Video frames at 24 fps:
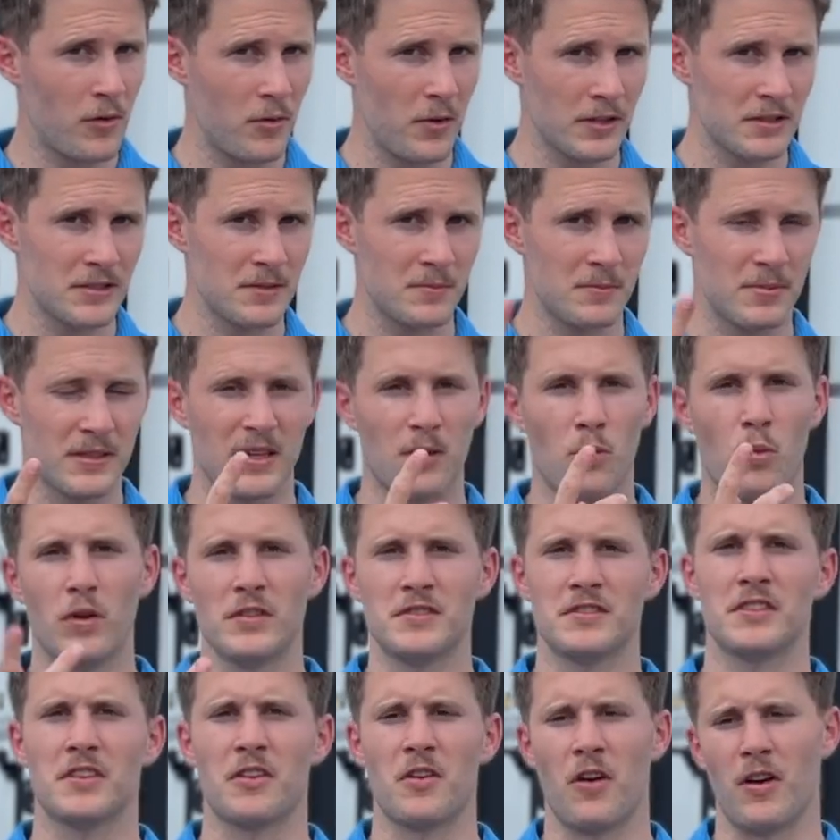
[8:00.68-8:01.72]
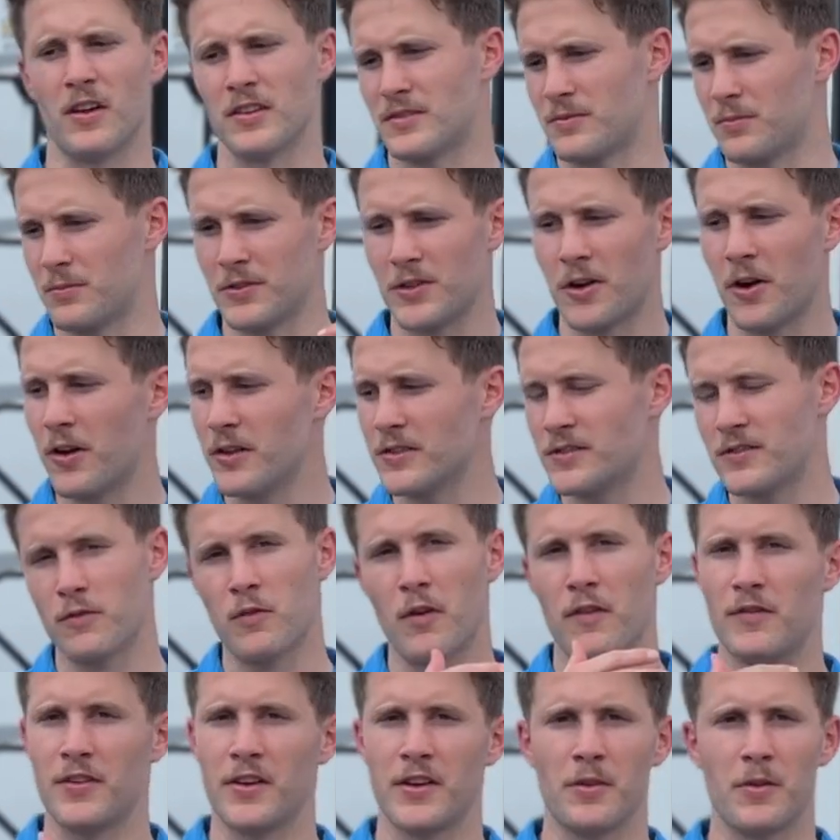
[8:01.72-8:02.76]
one question being, what's the cost? Regardless of
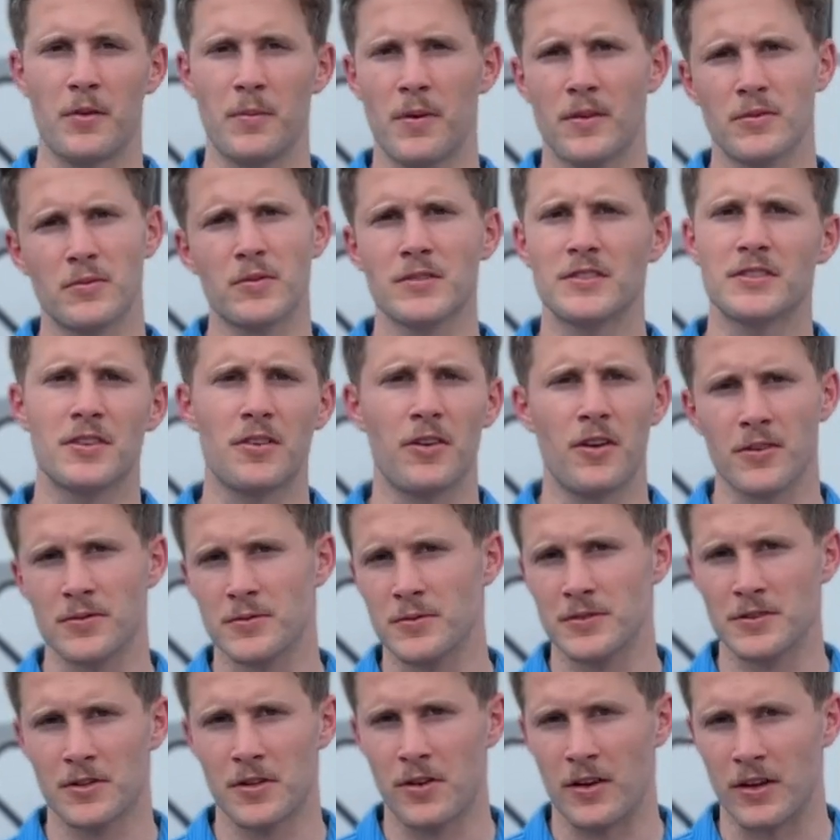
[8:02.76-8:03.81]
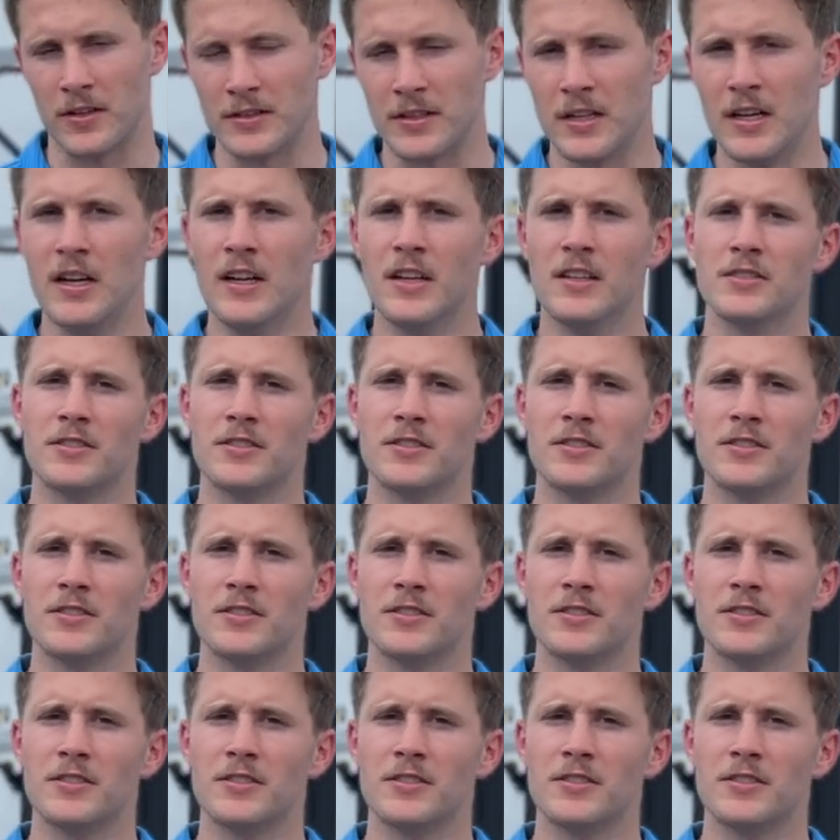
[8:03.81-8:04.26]
what video we post, what's the cost? What's the cost?